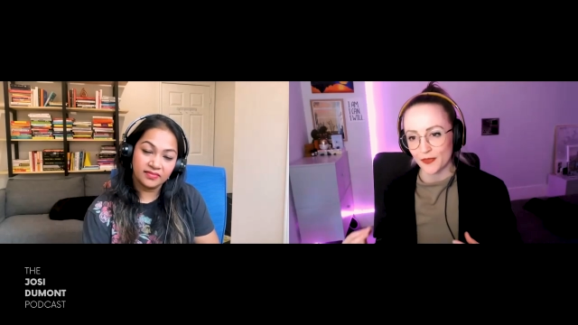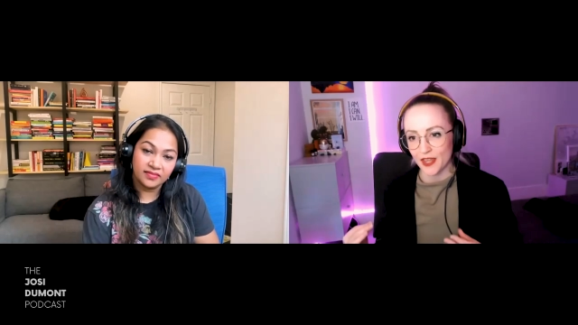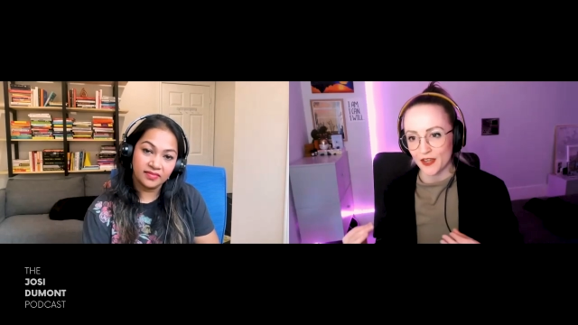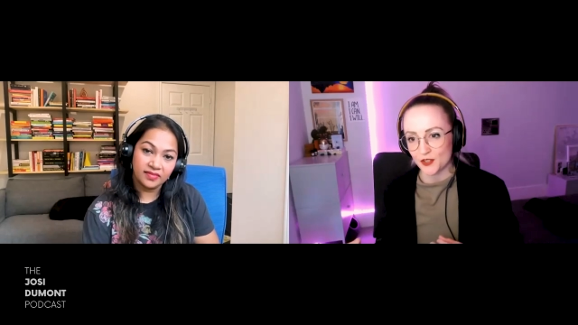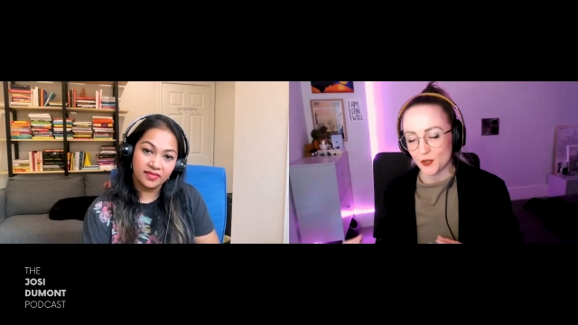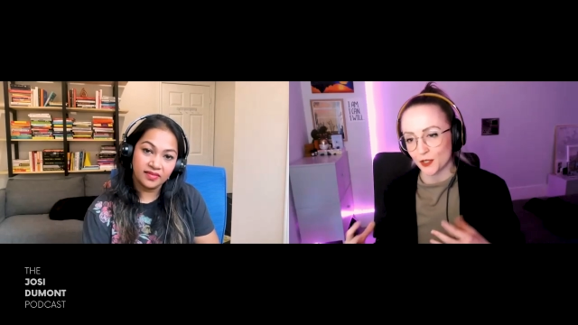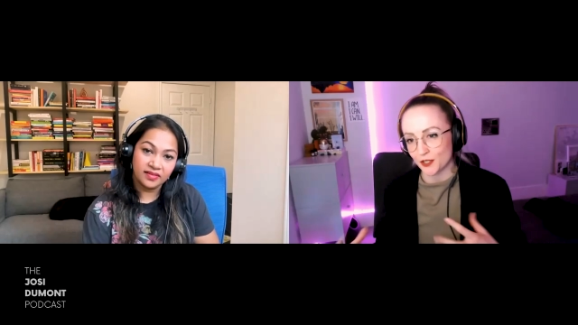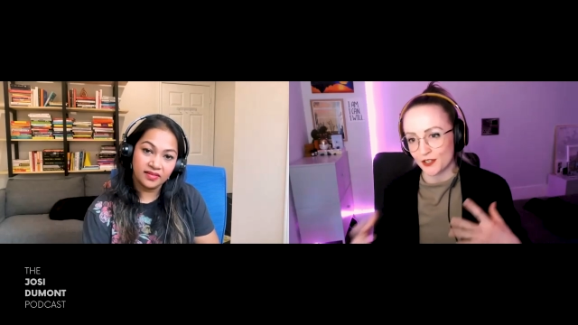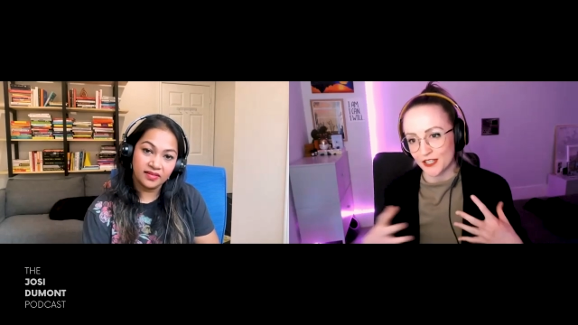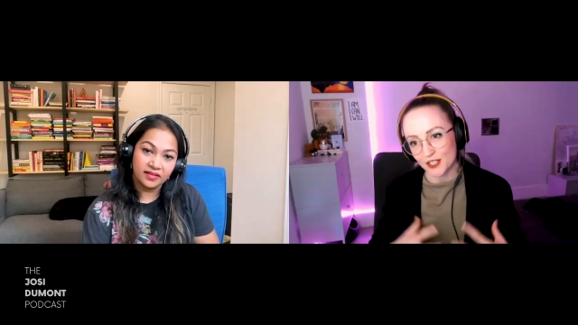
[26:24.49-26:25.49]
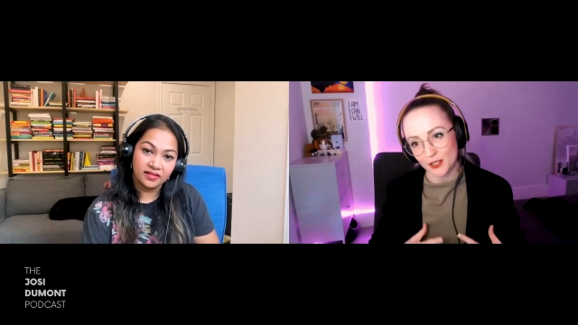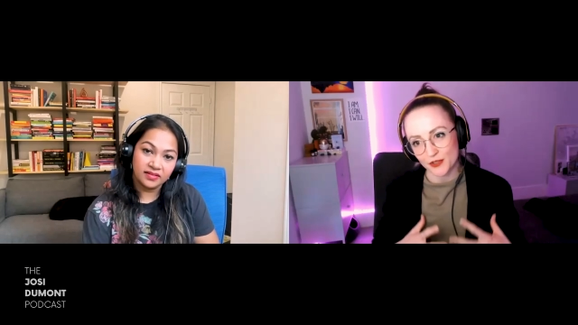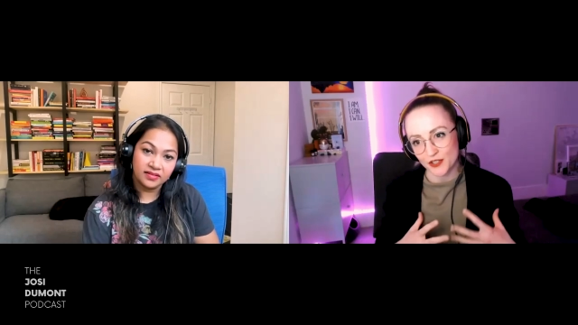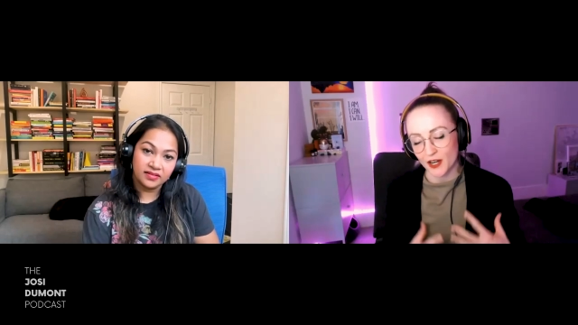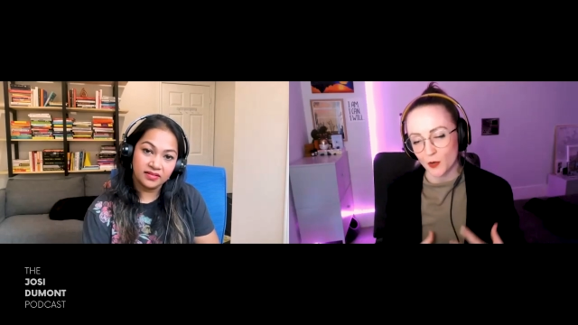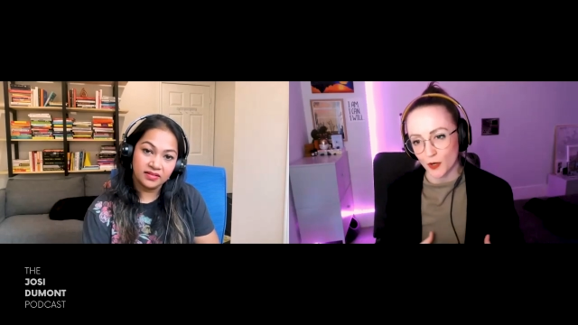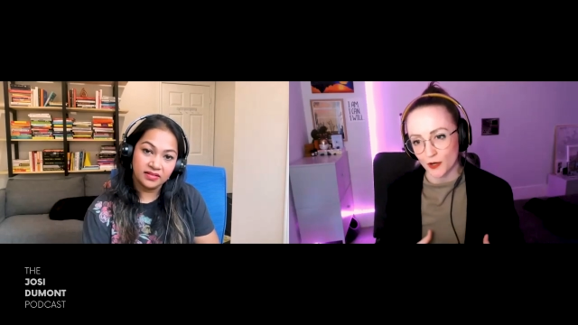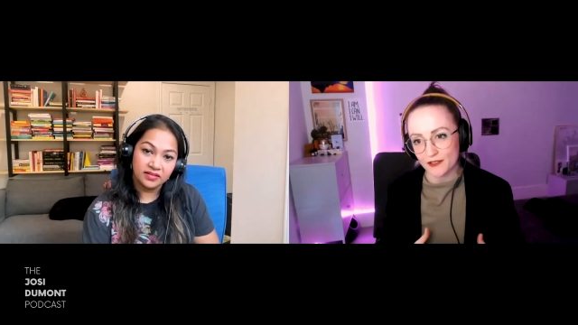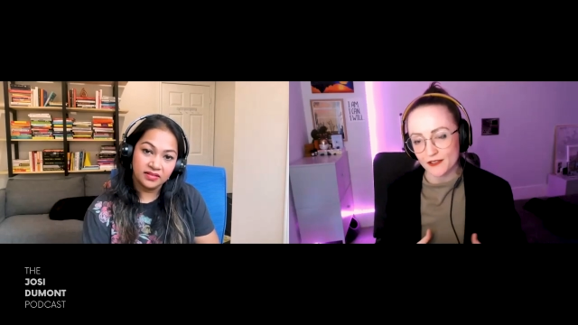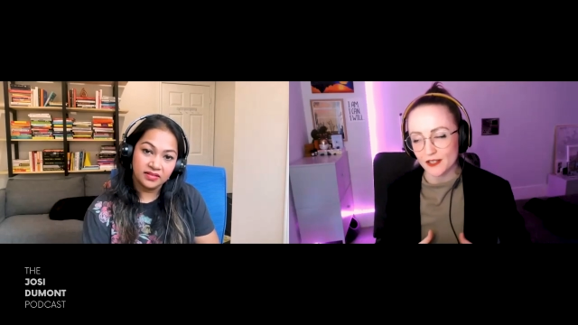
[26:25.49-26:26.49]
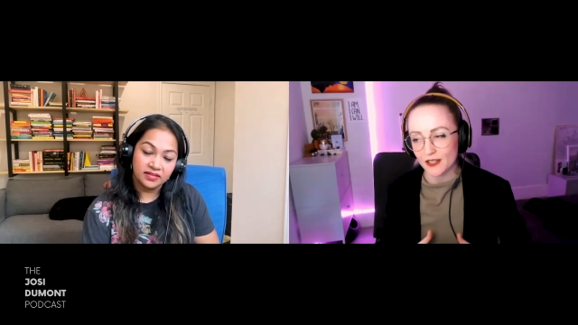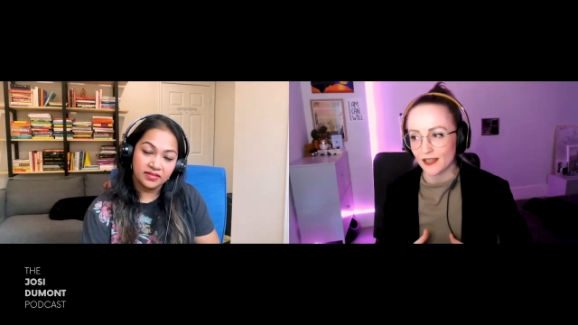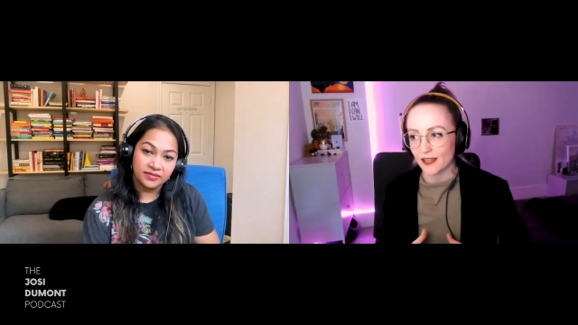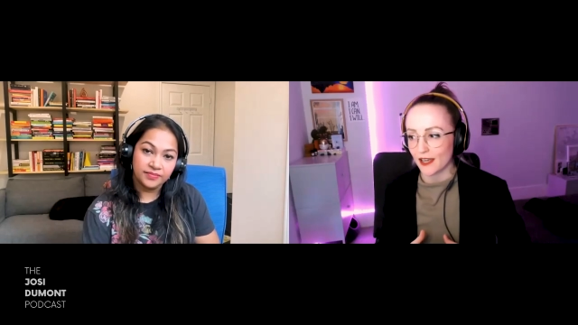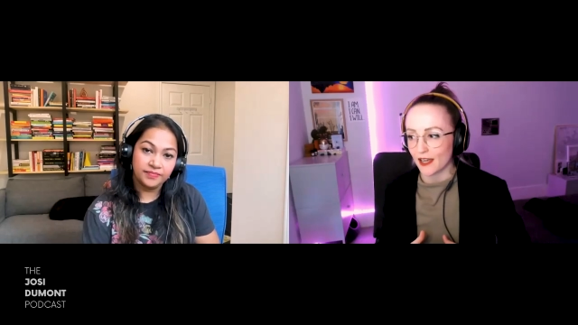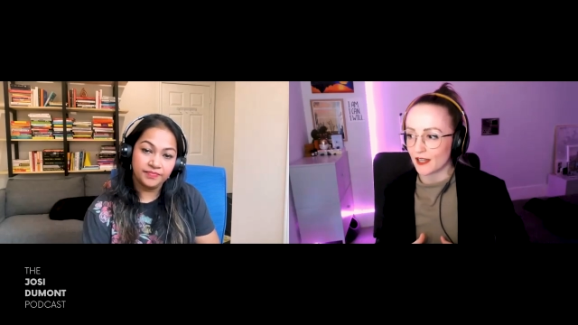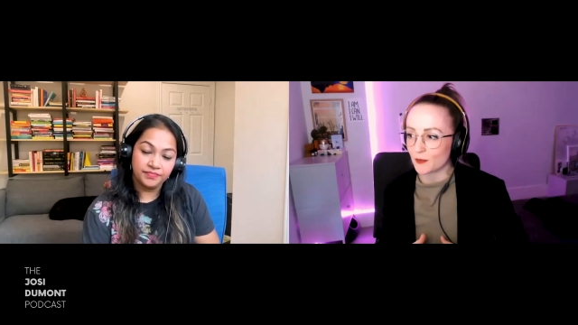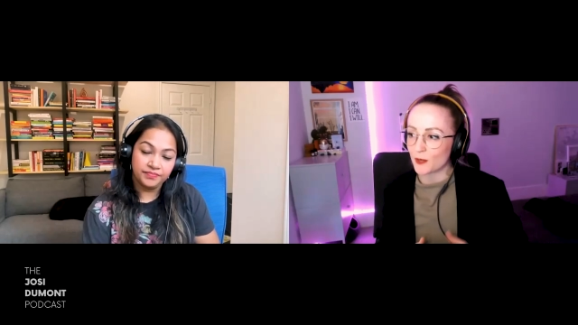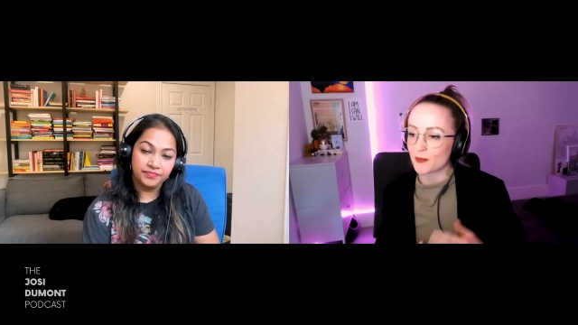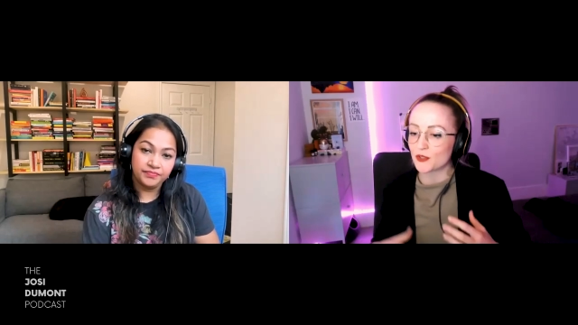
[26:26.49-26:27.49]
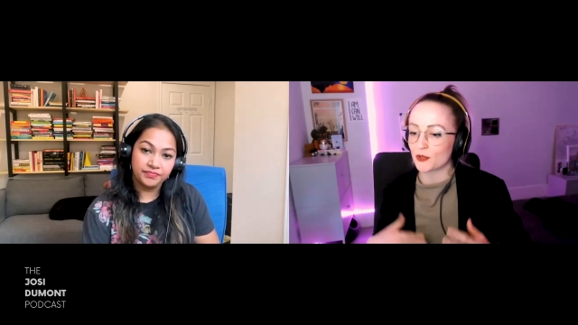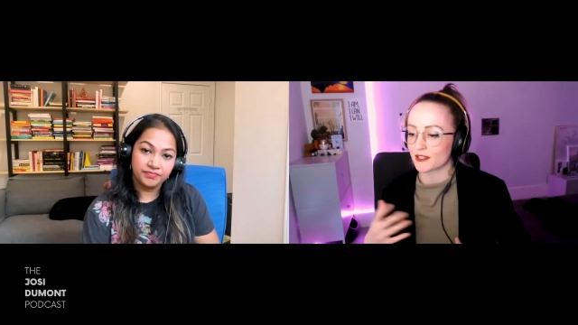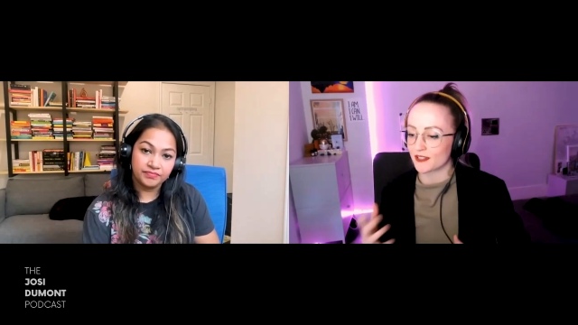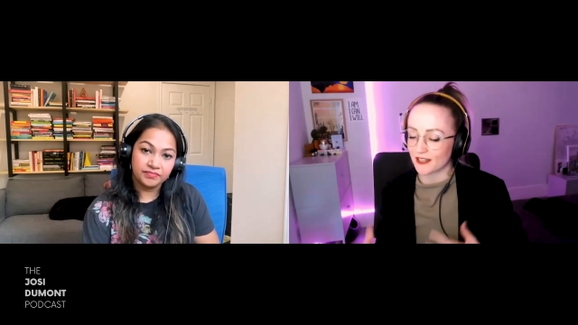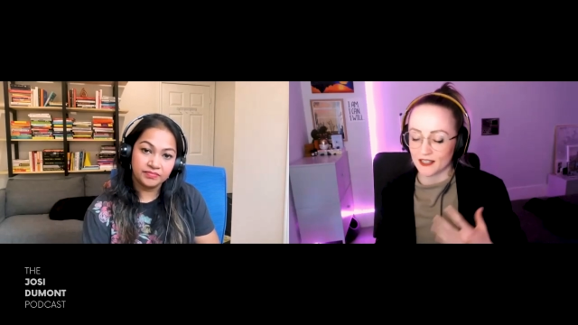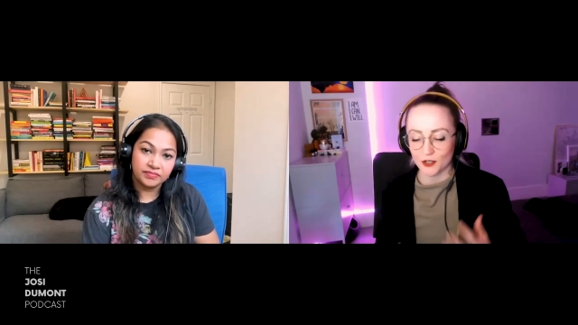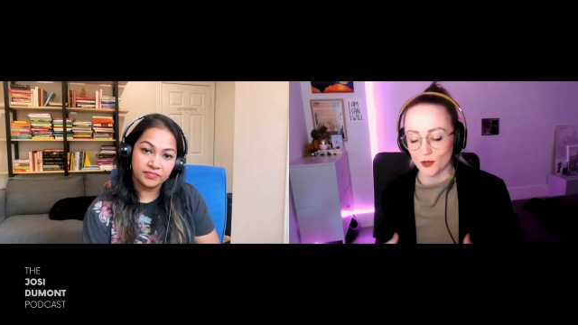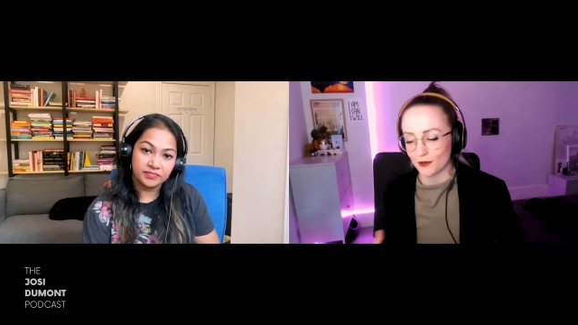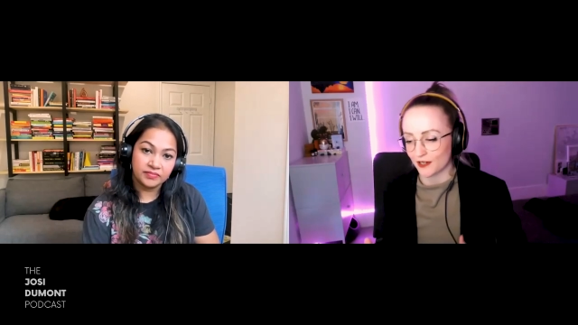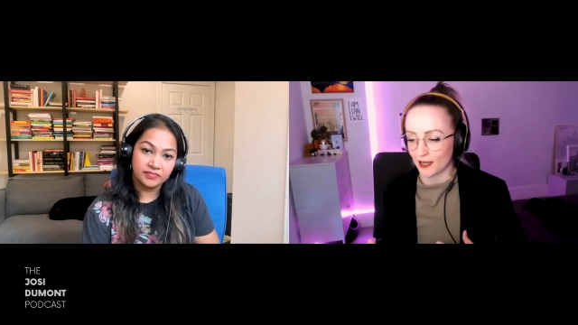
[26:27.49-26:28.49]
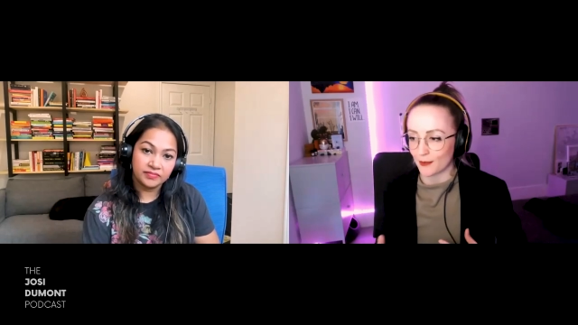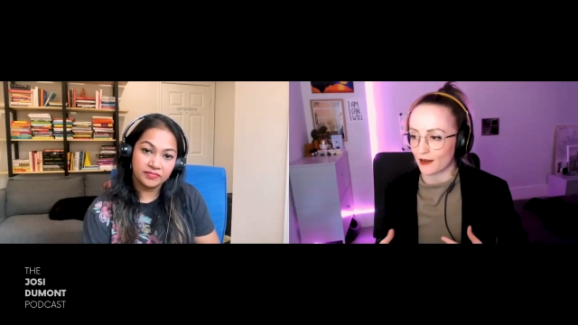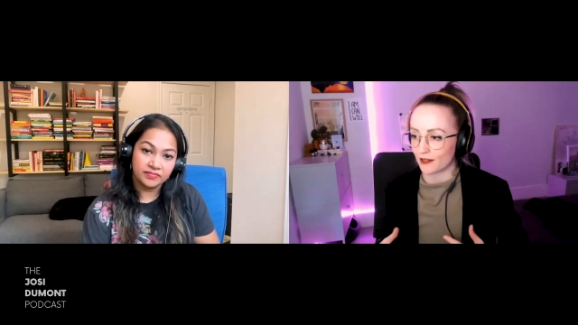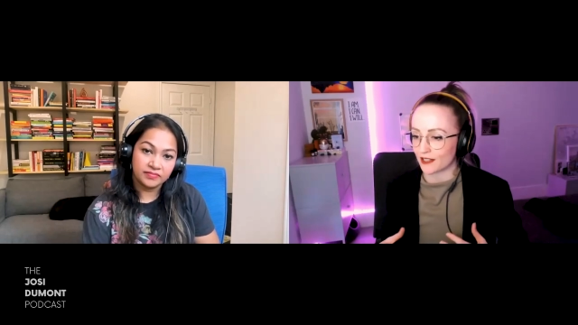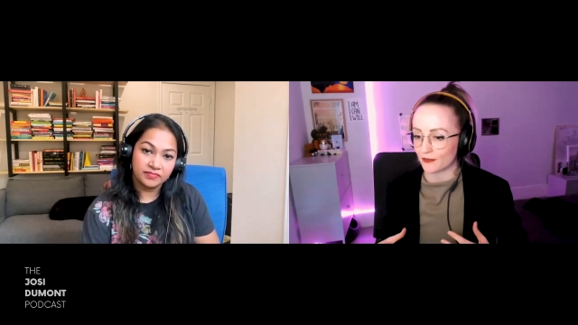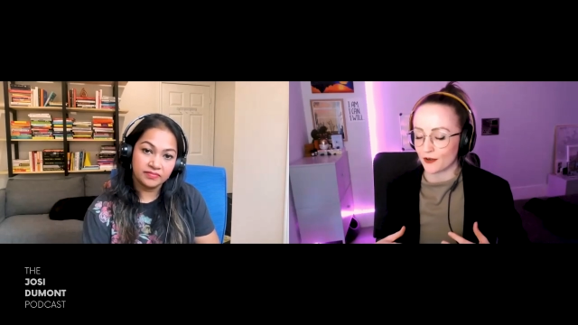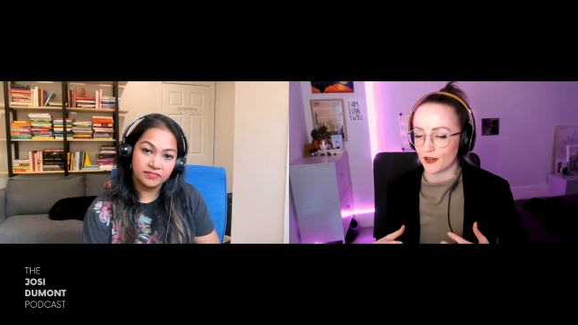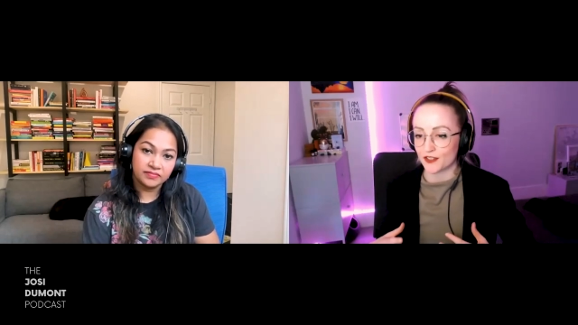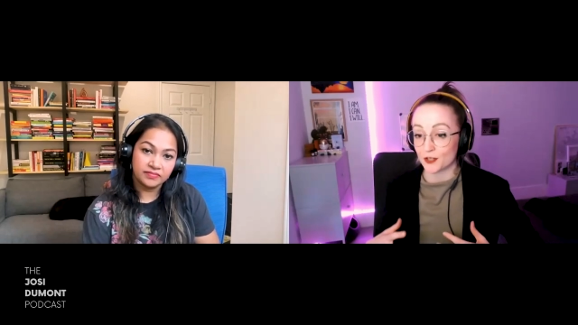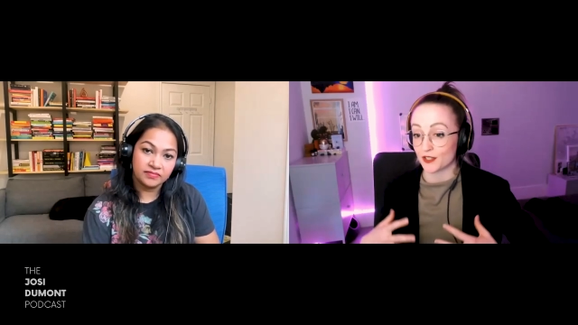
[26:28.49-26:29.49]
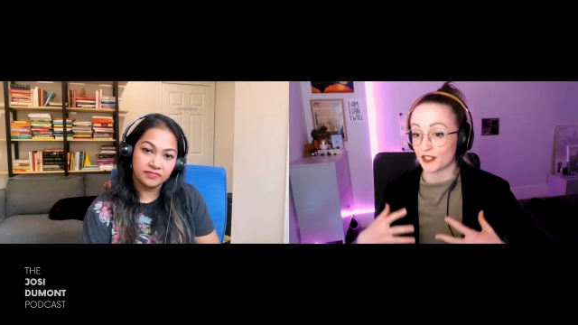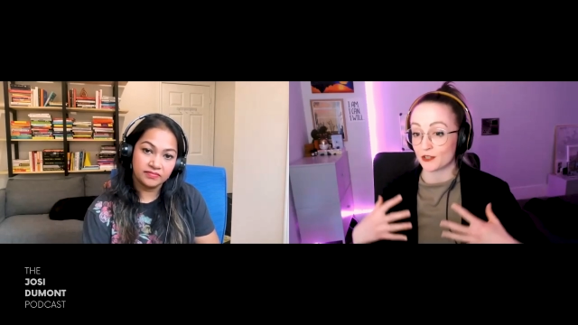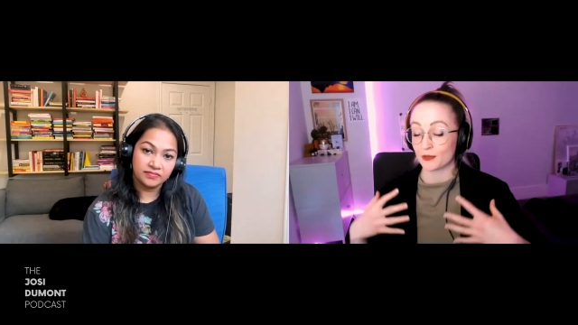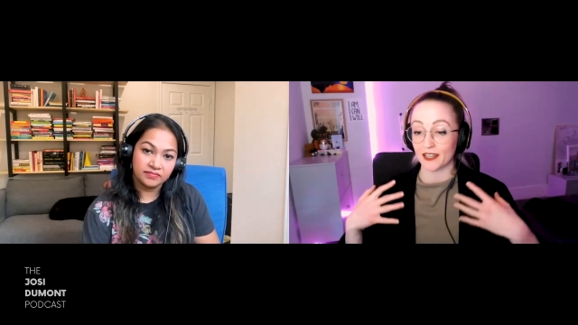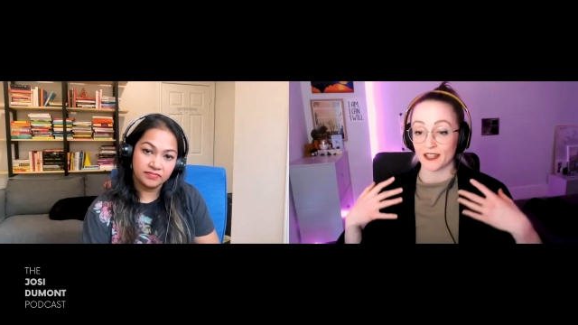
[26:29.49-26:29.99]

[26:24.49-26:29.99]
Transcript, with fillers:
Speaker 1: as to what her leadership style was and when we start, started talking about it, at first she was literally